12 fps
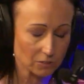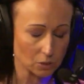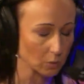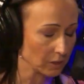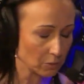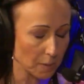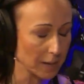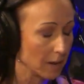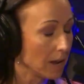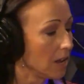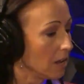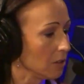tingles going through
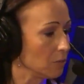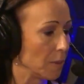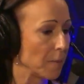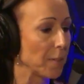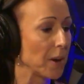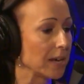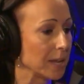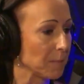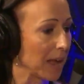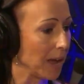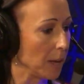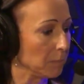my body.
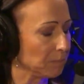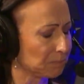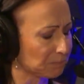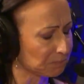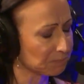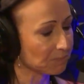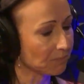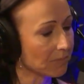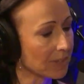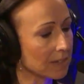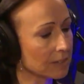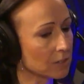
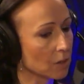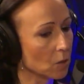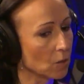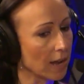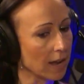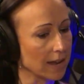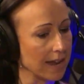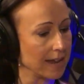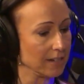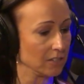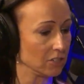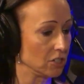So
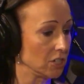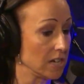and